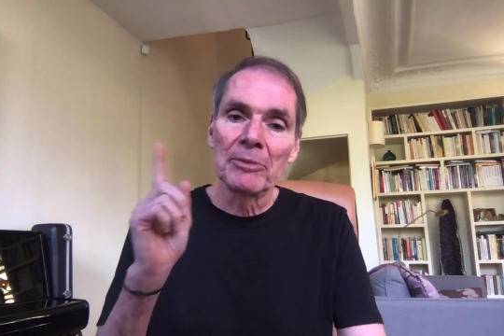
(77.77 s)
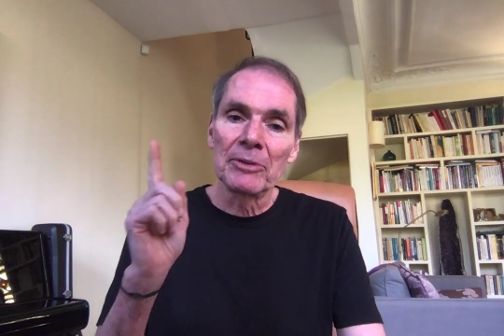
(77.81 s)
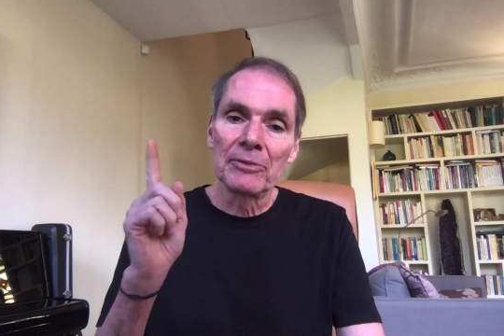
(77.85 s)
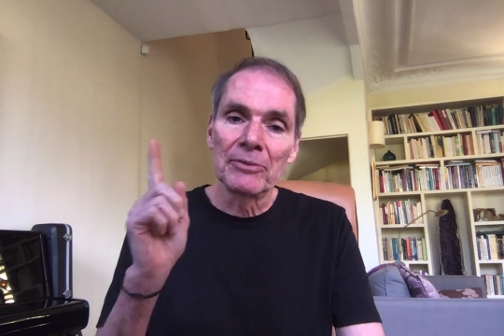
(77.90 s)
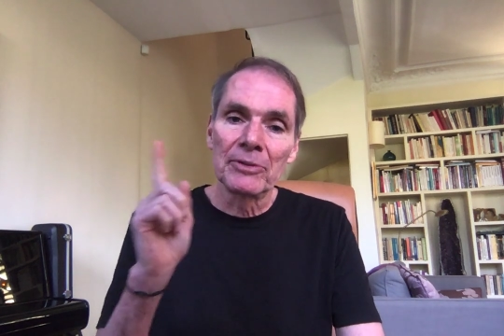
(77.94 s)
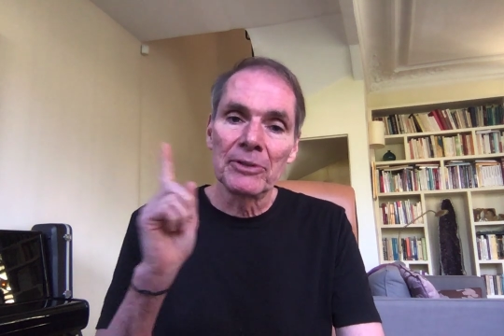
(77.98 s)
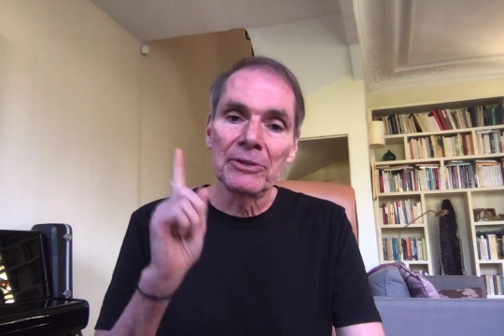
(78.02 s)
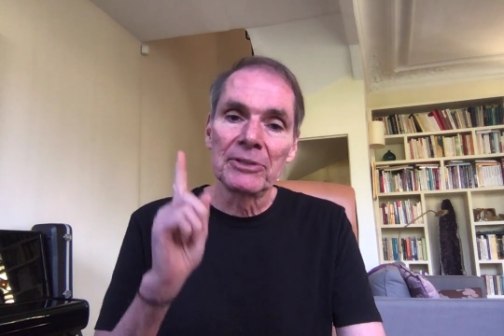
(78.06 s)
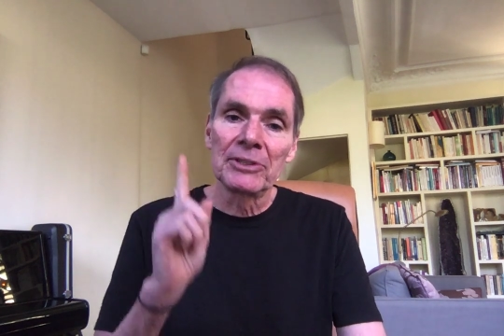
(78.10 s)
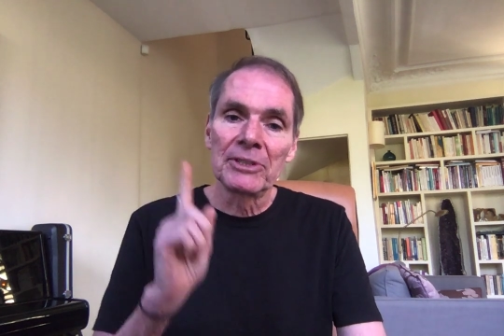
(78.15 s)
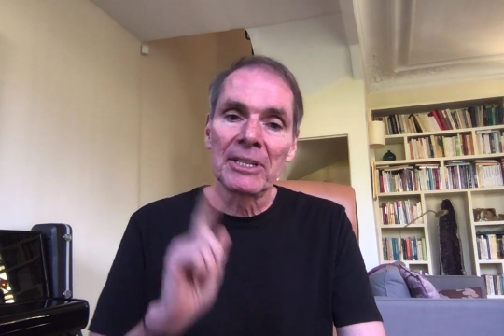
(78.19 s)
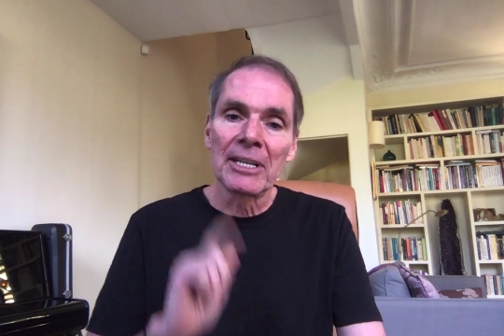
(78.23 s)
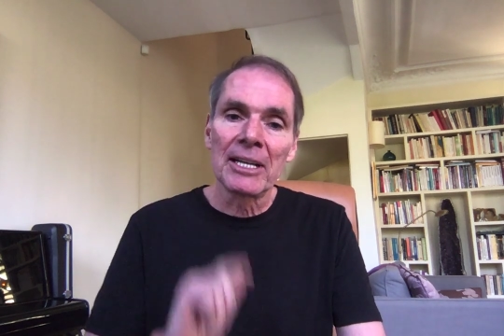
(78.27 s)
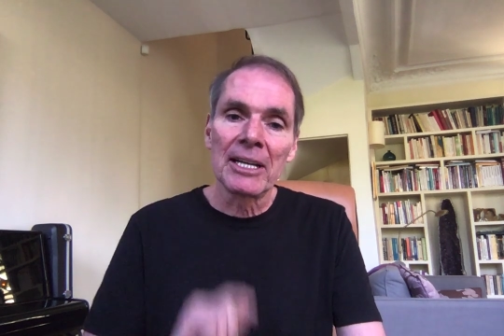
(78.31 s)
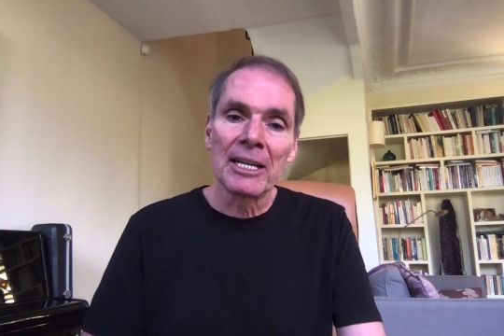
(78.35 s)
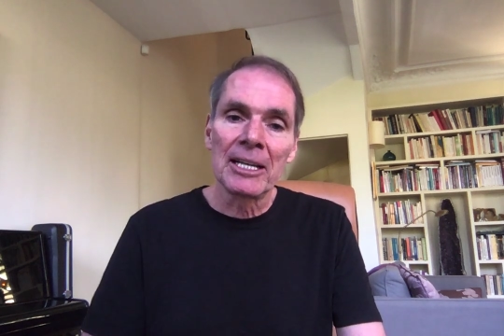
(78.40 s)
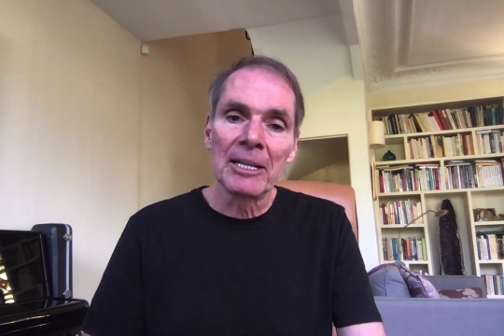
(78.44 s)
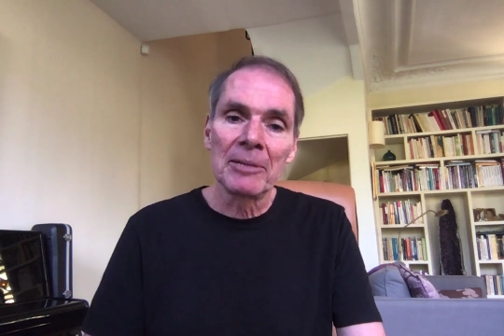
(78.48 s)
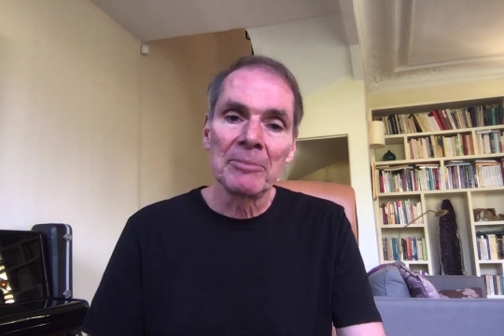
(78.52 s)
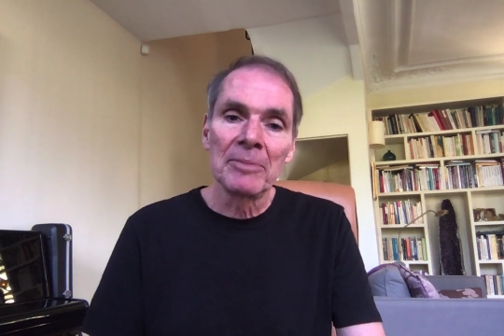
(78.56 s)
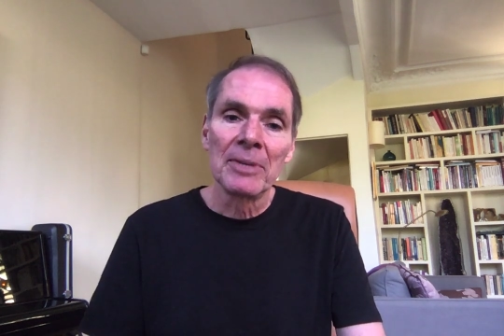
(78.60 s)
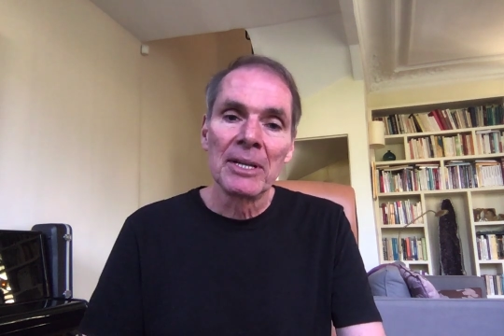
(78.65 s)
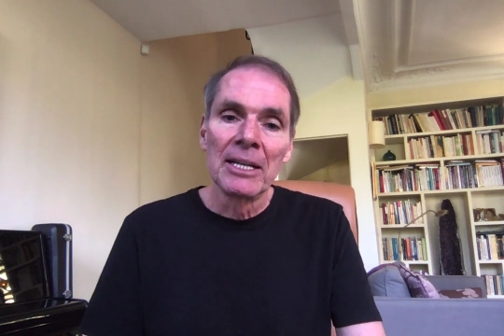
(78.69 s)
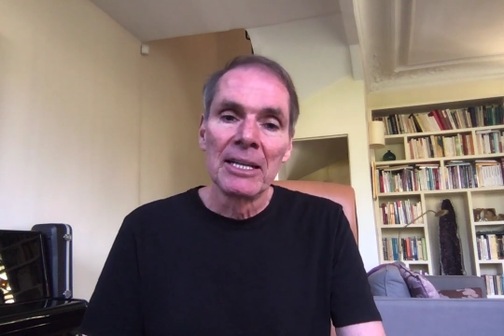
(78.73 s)
The first
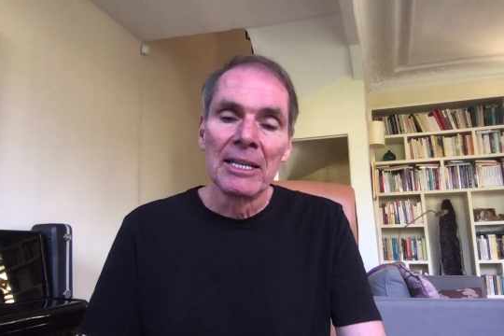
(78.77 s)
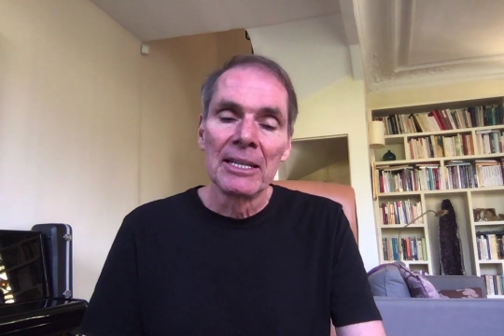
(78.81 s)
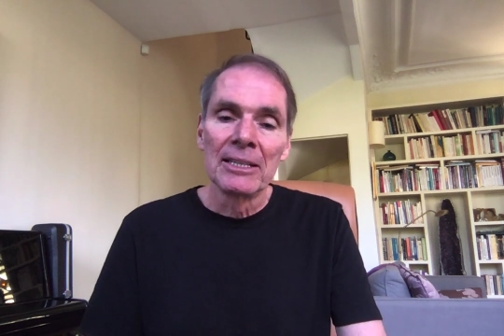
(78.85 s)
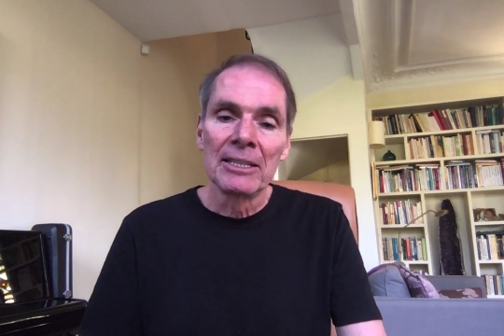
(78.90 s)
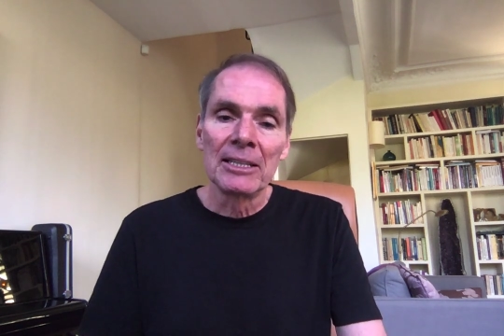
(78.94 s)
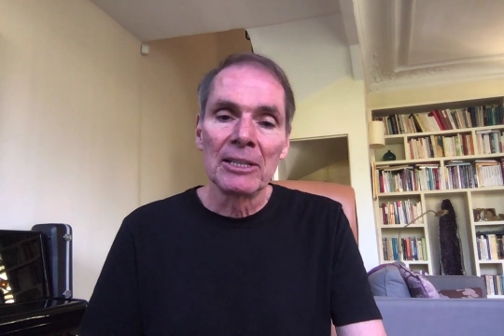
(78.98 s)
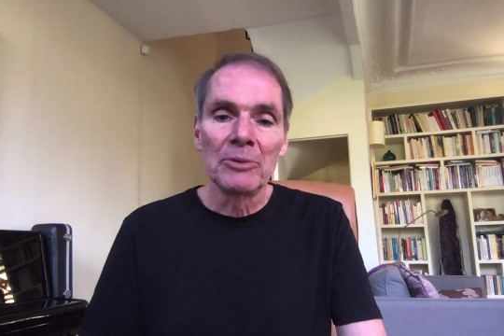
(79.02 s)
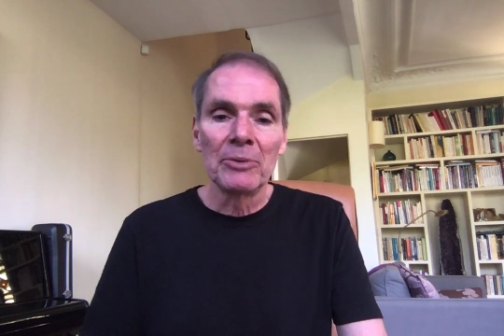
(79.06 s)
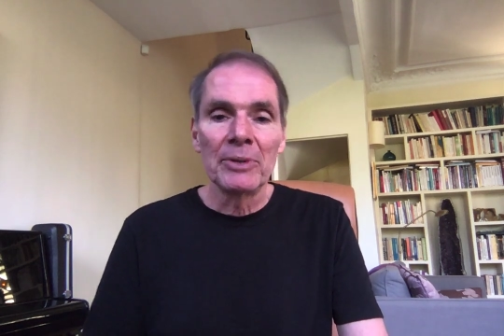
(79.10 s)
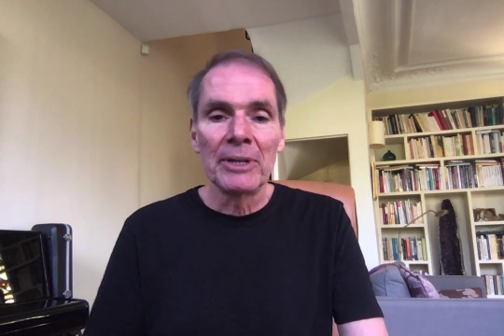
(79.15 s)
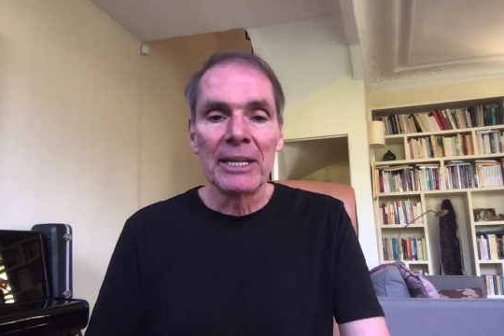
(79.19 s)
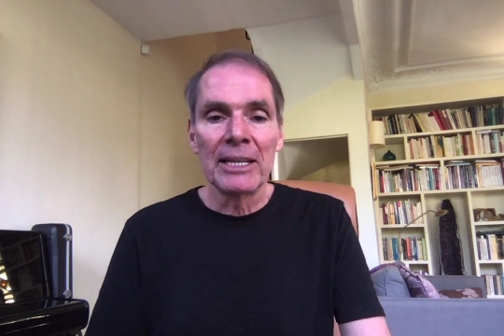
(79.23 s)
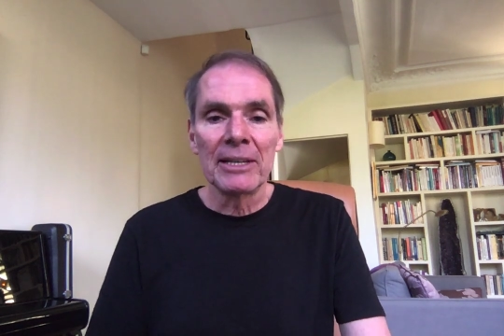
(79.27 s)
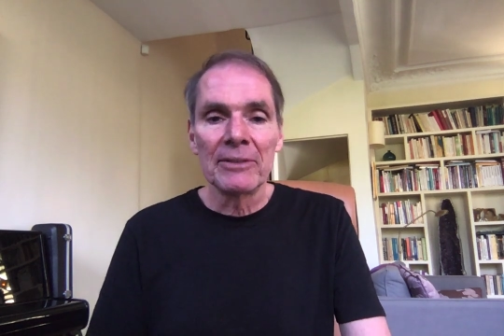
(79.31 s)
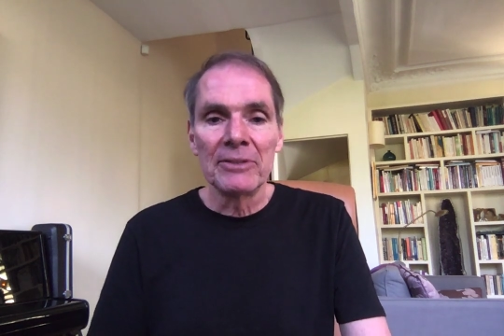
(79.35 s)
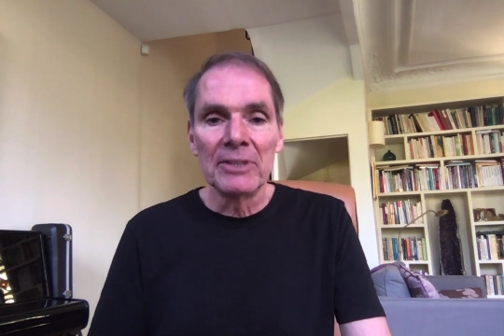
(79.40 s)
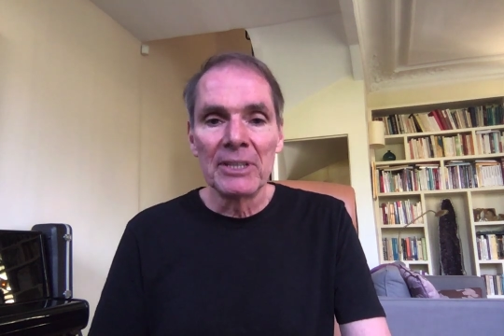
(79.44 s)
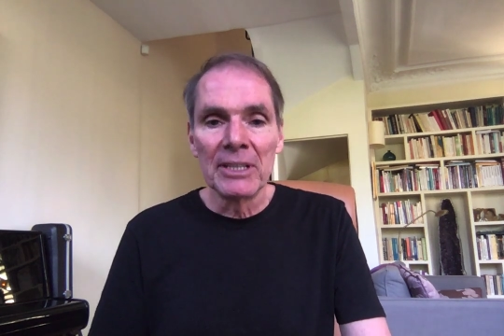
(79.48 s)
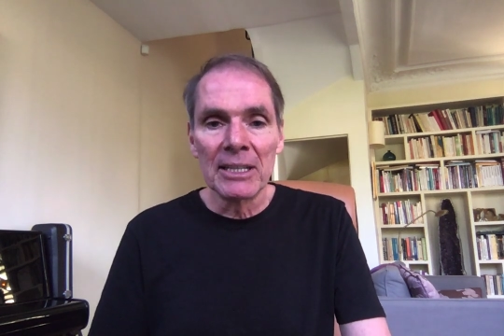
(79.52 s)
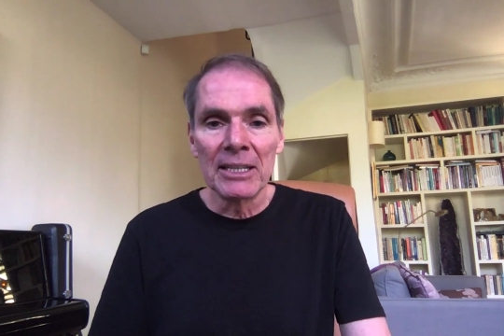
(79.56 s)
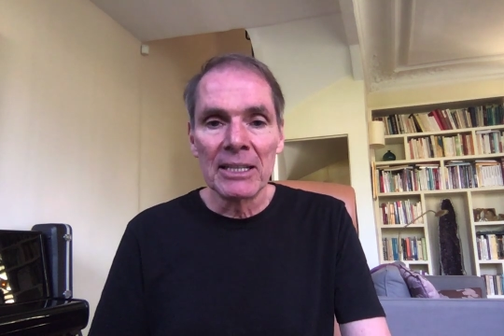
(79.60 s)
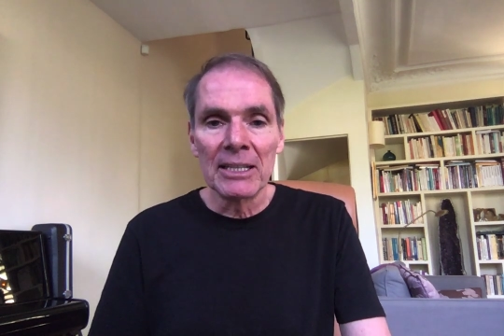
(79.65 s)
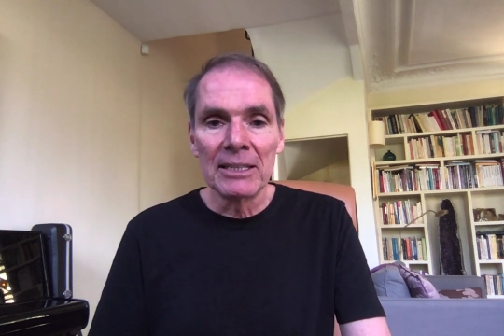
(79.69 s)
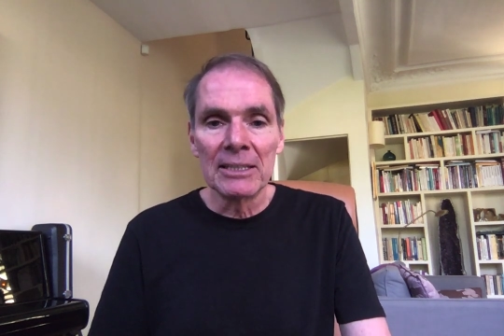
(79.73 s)
time that we have
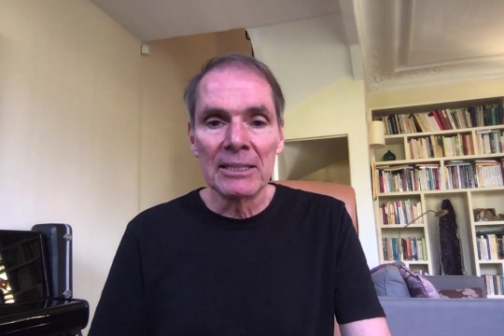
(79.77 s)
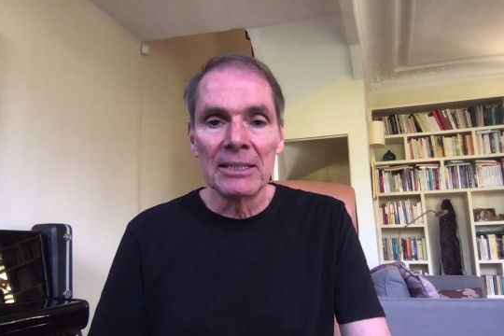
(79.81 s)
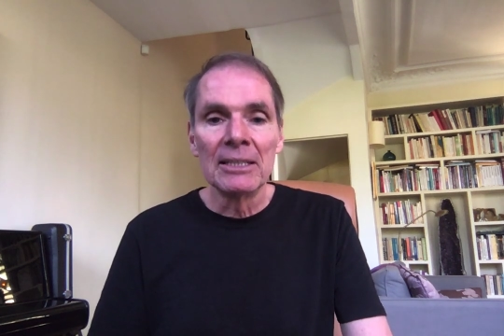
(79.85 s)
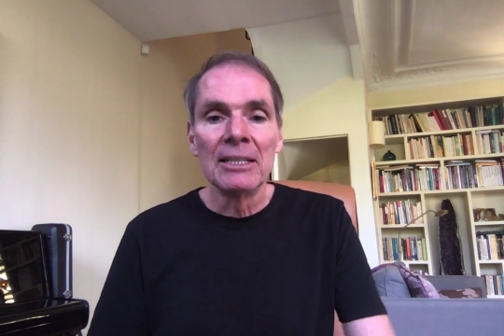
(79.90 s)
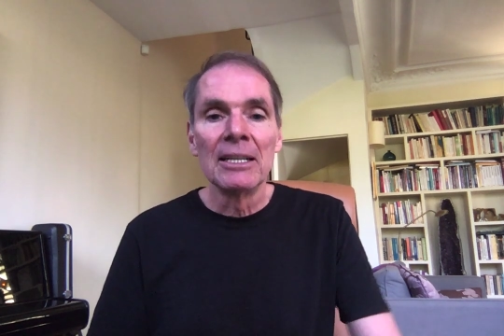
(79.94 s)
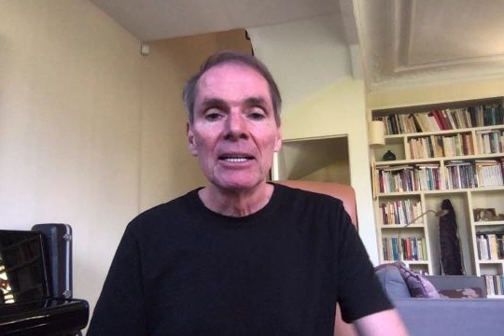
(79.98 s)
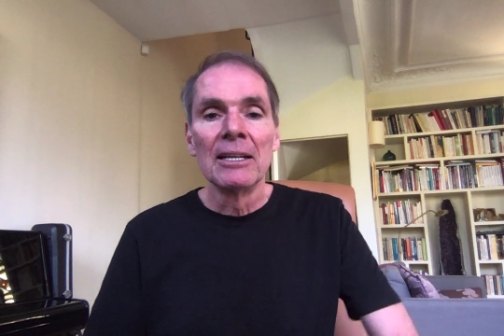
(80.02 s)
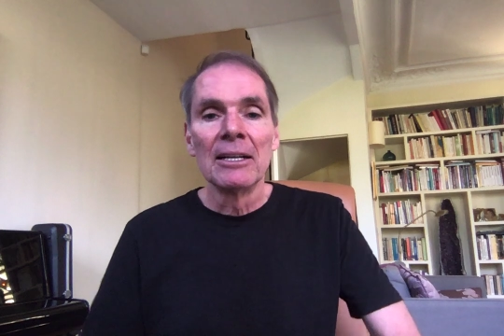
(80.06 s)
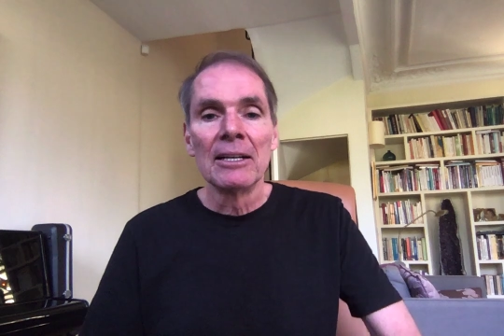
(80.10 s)
done